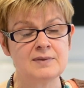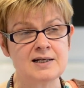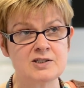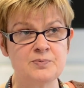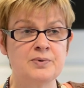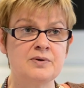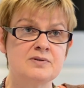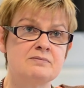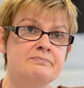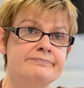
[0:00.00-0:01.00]
I
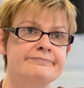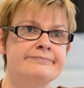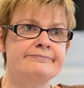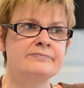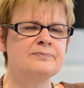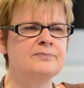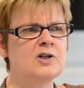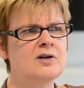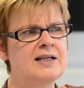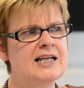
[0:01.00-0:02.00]
suppose,
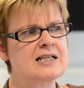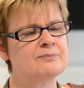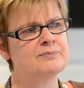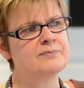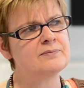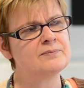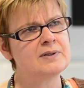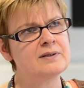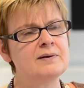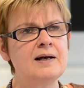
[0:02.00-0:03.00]

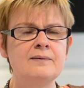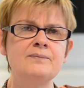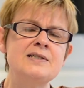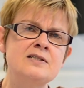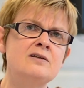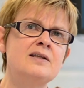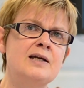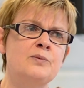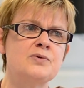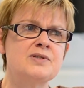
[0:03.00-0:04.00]
it's not
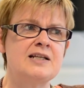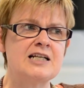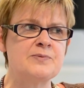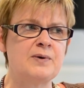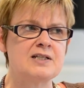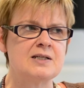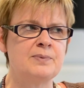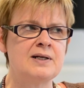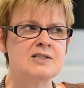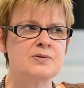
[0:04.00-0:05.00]
that it was unexpected,
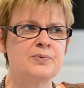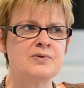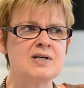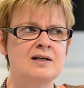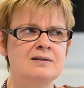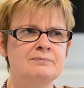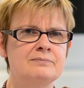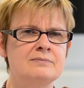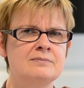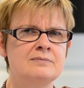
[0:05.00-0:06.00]
but I suppose I
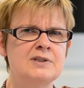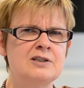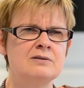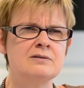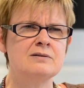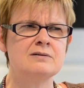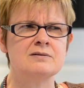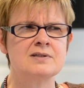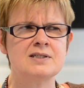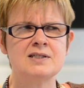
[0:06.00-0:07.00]
didn't
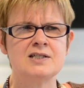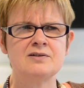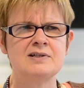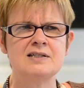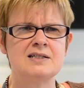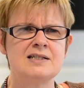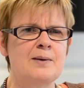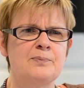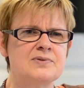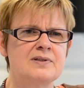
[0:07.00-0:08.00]
consider it in
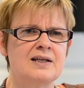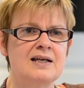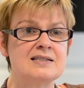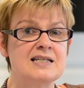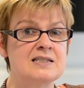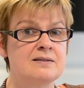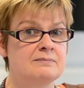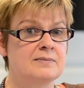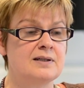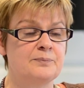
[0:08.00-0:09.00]
depth, I guess, is
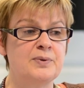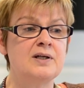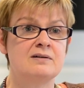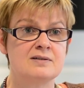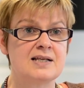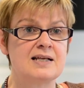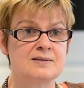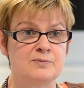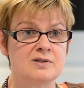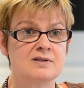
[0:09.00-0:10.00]
peer
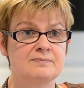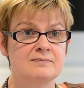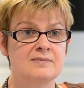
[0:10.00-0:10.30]
assessment.